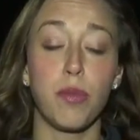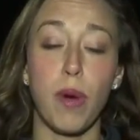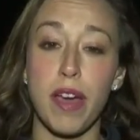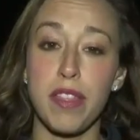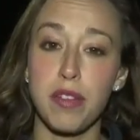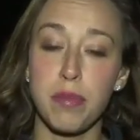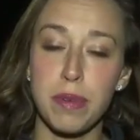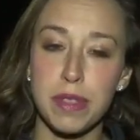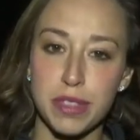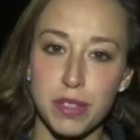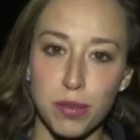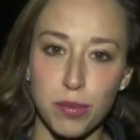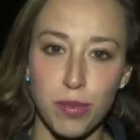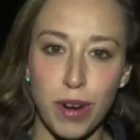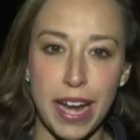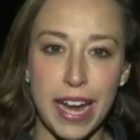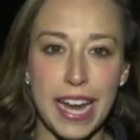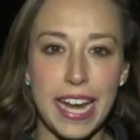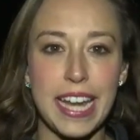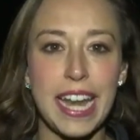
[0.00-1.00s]
of weather with the
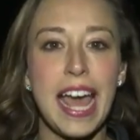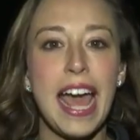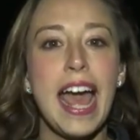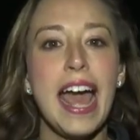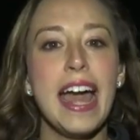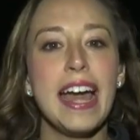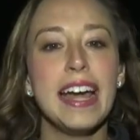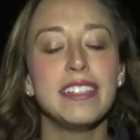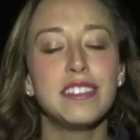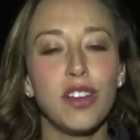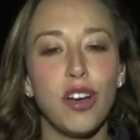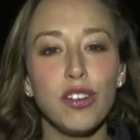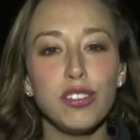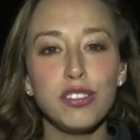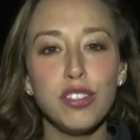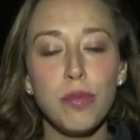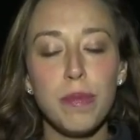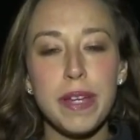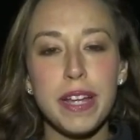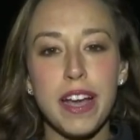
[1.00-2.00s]
rain. It's
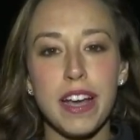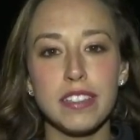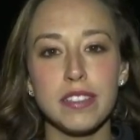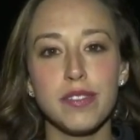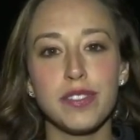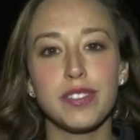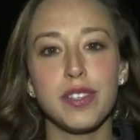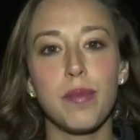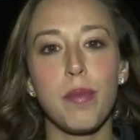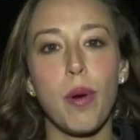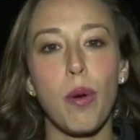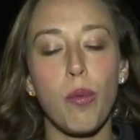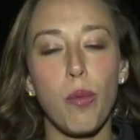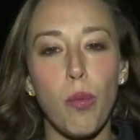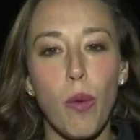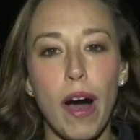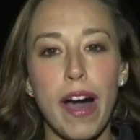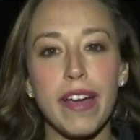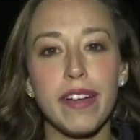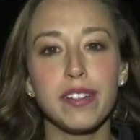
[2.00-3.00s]
also because of some
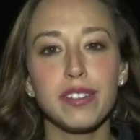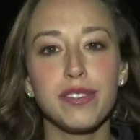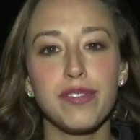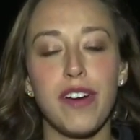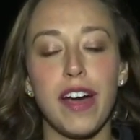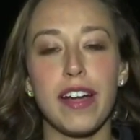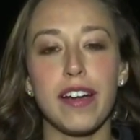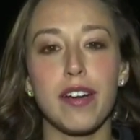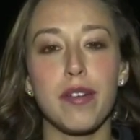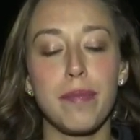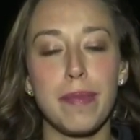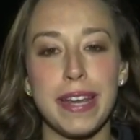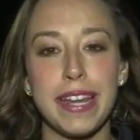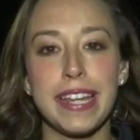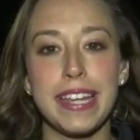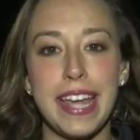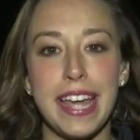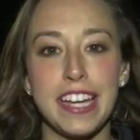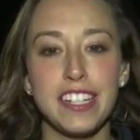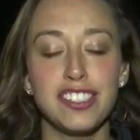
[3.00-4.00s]
wildfire
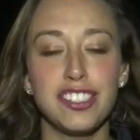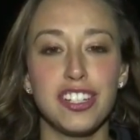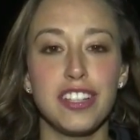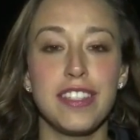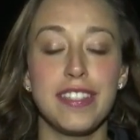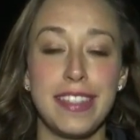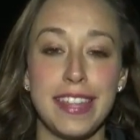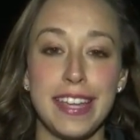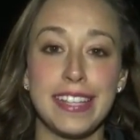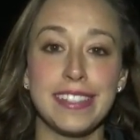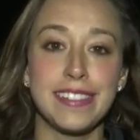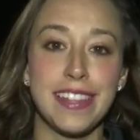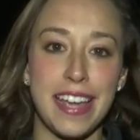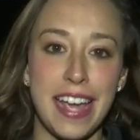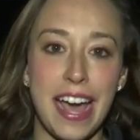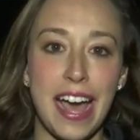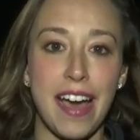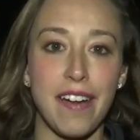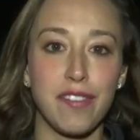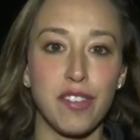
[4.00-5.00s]
mitigation things they
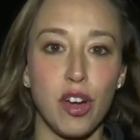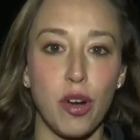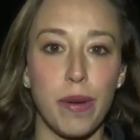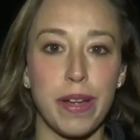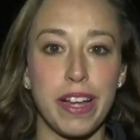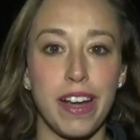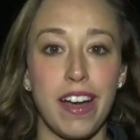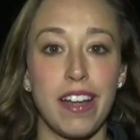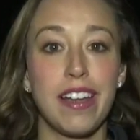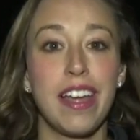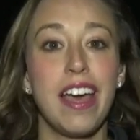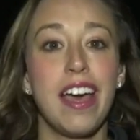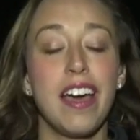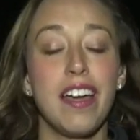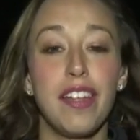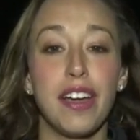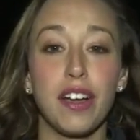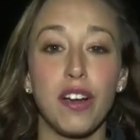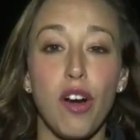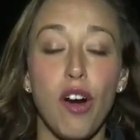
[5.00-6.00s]
have going on
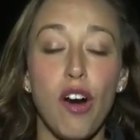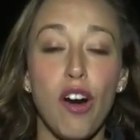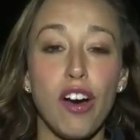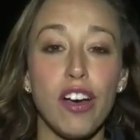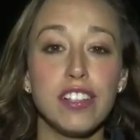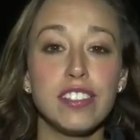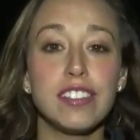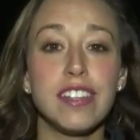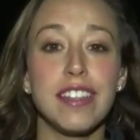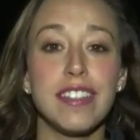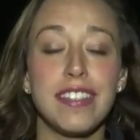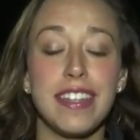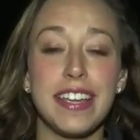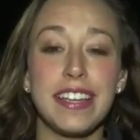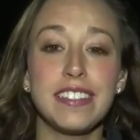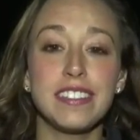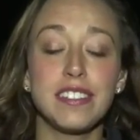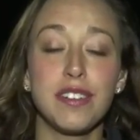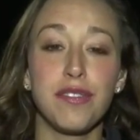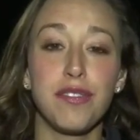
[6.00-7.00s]
that caused
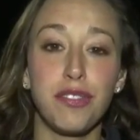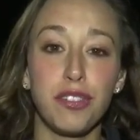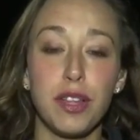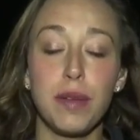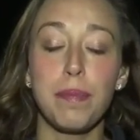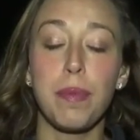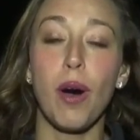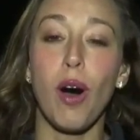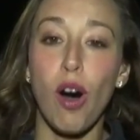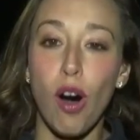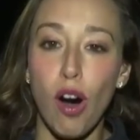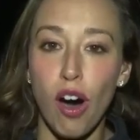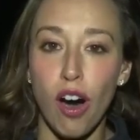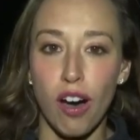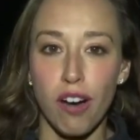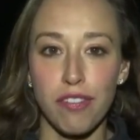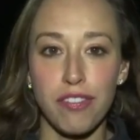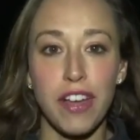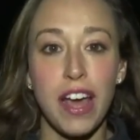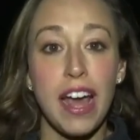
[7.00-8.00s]
things to flip
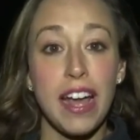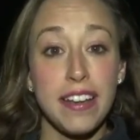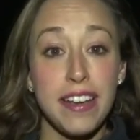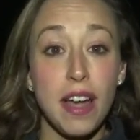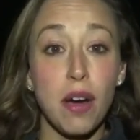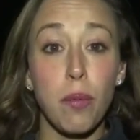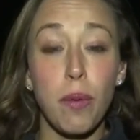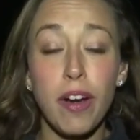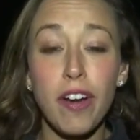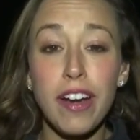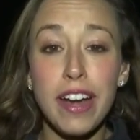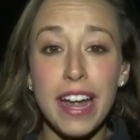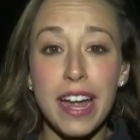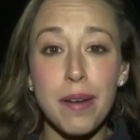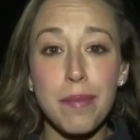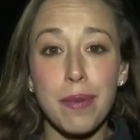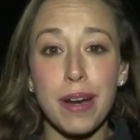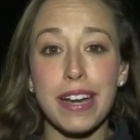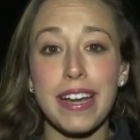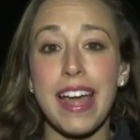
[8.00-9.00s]
off. Now, where I
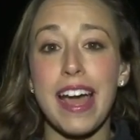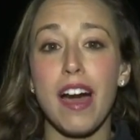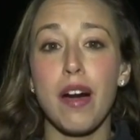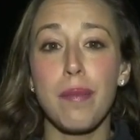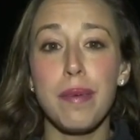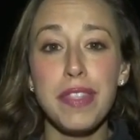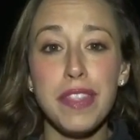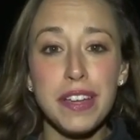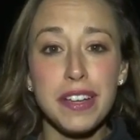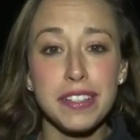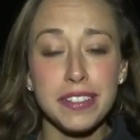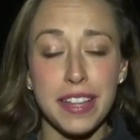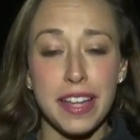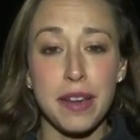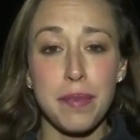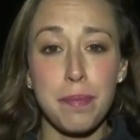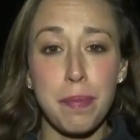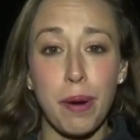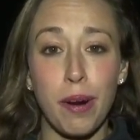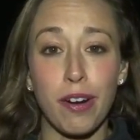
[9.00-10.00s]
am right now, I'm in the
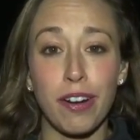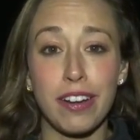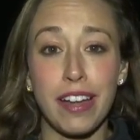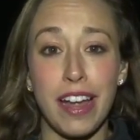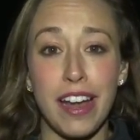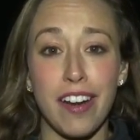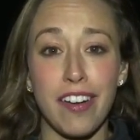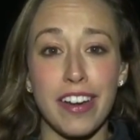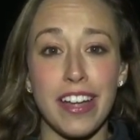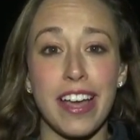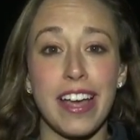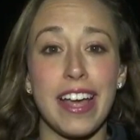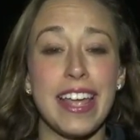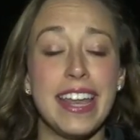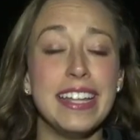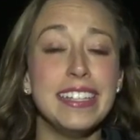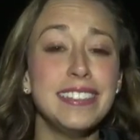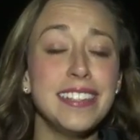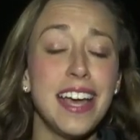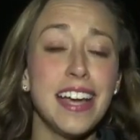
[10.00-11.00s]
Glen Park area,
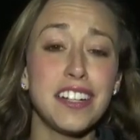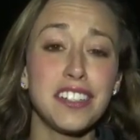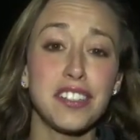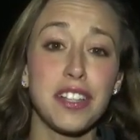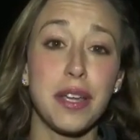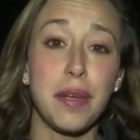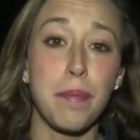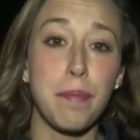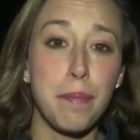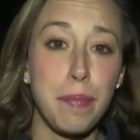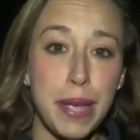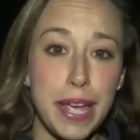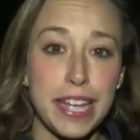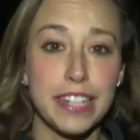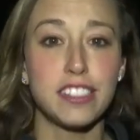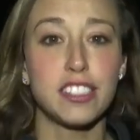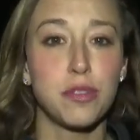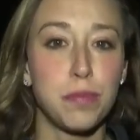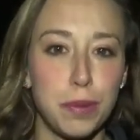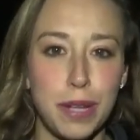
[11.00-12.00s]
and it's actually
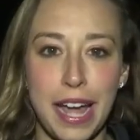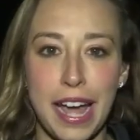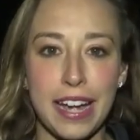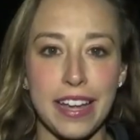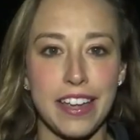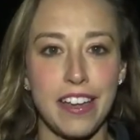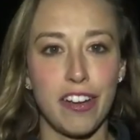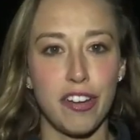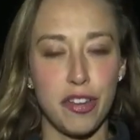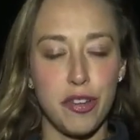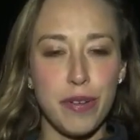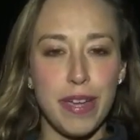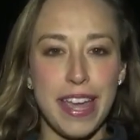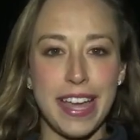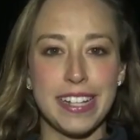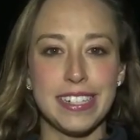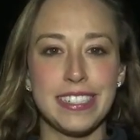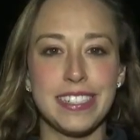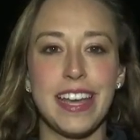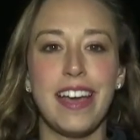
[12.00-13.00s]
pitch black here. You
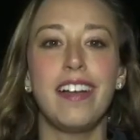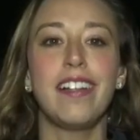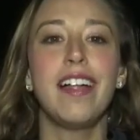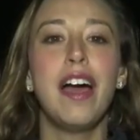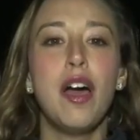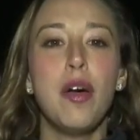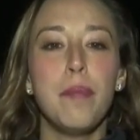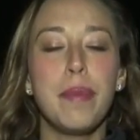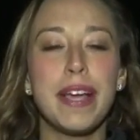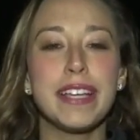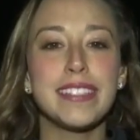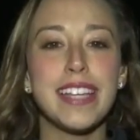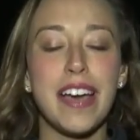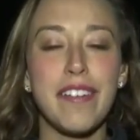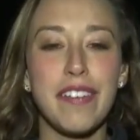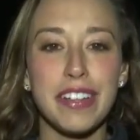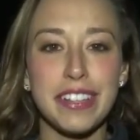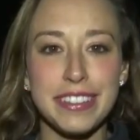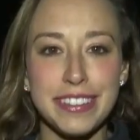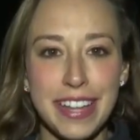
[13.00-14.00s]
can't tell because I
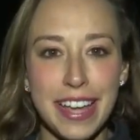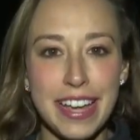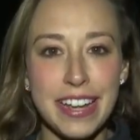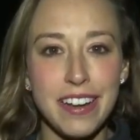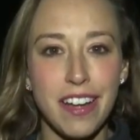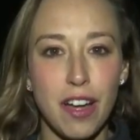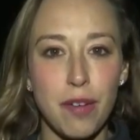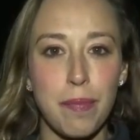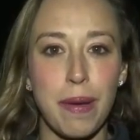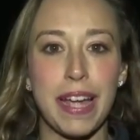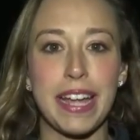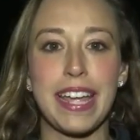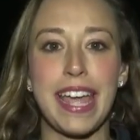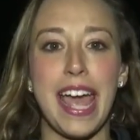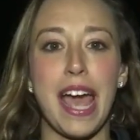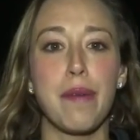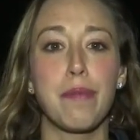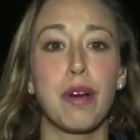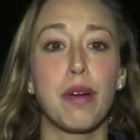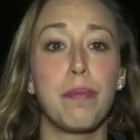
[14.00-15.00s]
have a light on my
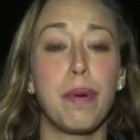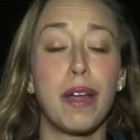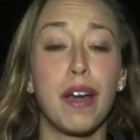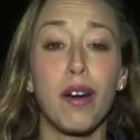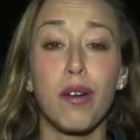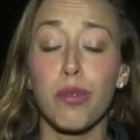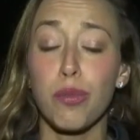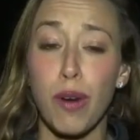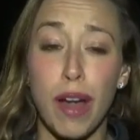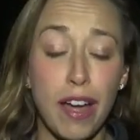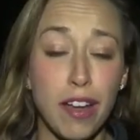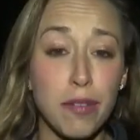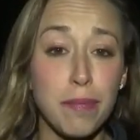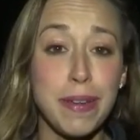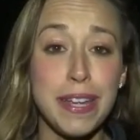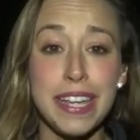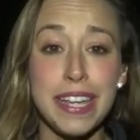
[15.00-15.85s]
camera, but around